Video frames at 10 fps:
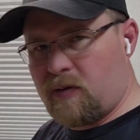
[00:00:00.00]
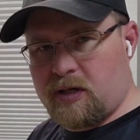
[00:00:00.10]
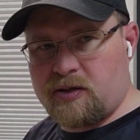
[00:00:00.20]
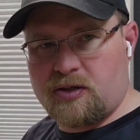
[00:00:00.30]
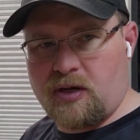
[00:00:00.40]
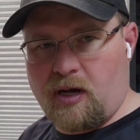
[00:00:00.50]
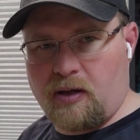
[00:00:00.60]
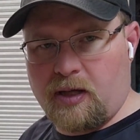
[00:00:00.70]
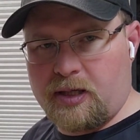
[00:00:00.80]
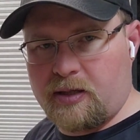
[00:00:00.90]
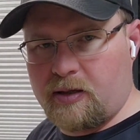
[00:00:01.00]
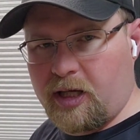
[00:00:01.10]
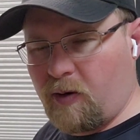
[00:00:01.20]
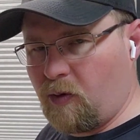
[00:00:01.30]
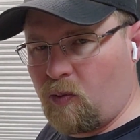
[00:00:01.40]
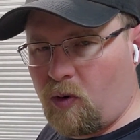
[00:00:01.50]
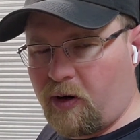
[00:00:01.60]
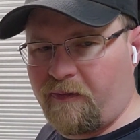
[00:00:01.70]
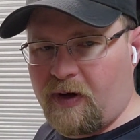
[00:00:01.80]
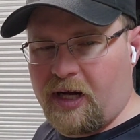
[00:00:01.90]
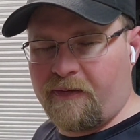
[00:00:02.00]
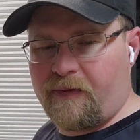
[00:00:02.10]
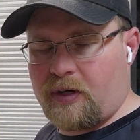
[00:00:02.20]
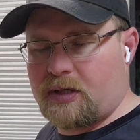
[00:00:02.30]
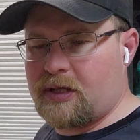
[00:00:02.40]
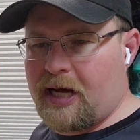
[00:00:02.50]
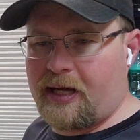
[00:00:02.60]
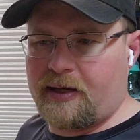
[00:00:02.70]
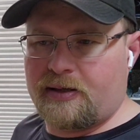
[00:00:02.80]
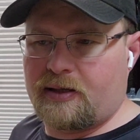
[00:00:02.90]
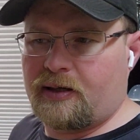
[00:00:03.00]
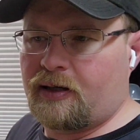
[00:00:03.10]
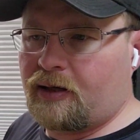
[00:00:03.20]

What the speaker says: I would install it, it would work fine for a second,